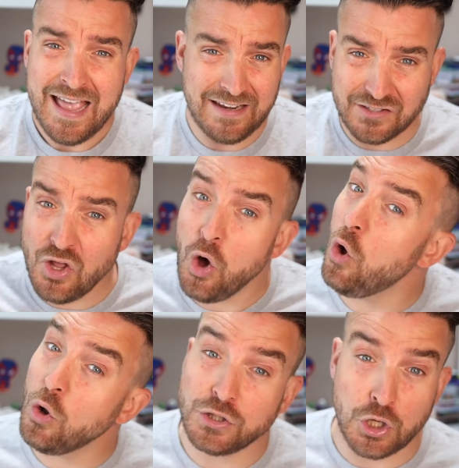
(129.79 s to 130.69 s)
And it's not
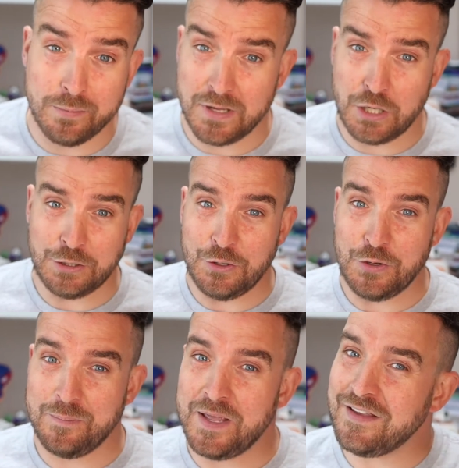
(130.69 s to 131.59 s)
all doom and
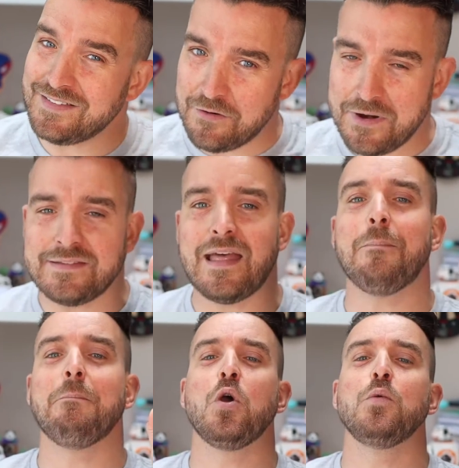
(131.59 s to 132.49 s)
gloom, because there is
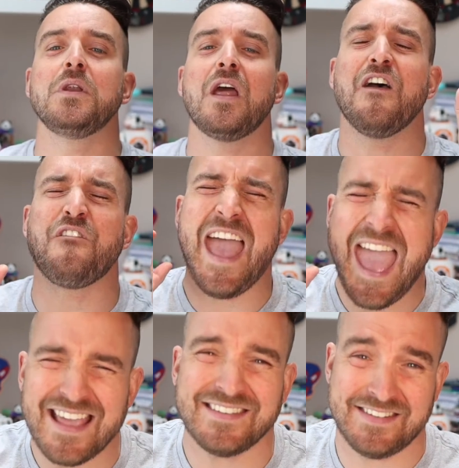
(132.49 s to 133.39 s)
that moment of
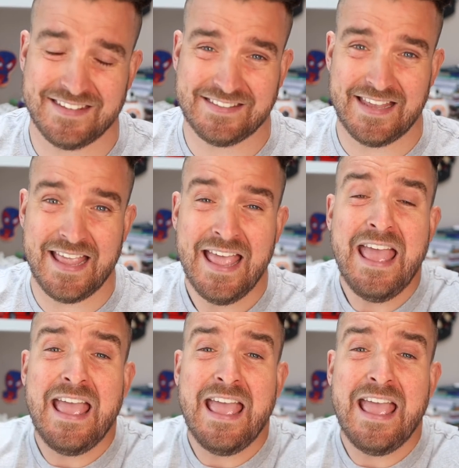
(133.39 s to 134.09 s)
ecstasy